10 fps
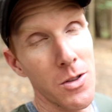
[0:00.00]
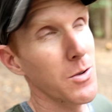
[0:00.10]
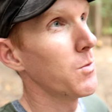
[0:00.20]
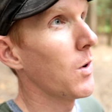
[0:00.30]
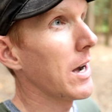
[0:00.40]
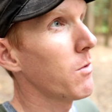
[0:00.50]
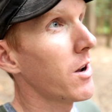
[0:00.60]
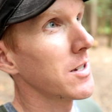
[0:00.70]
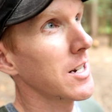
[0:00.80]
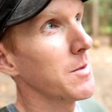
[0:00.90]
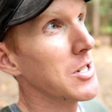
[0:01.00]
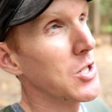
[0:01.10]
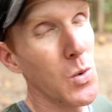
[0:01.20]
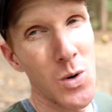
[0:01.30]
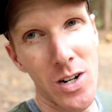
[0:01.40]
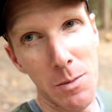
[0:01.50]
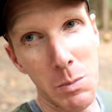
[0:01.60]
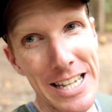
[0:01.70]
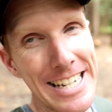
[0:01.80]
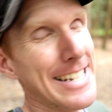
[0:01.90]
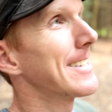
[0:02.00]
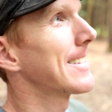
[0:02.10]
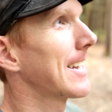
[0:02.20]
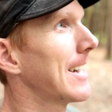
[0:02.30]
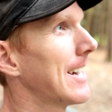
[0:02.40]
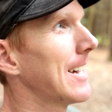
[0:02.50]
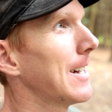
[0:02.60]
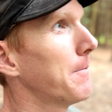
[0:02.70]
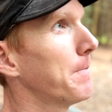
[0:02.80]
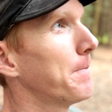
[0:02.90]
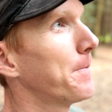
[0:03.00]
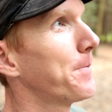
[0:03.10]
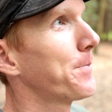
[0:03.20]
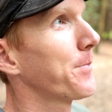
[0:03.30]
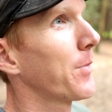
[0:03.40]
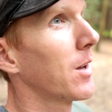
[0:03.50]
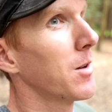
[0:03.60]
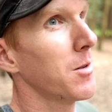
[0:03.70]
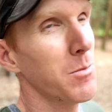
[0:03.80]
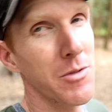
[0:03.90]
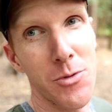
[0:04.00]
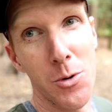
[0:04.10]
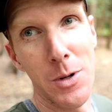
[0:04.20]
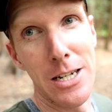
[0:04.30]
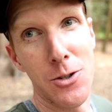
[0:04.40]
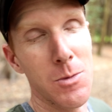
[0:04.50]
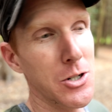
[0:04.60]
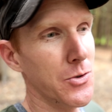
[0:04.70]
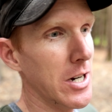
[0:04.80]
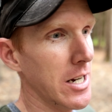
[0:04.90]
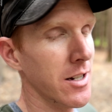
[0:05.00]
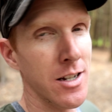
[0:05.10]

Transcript: where the rainwater is going to be stored in place um, before we get too much rain.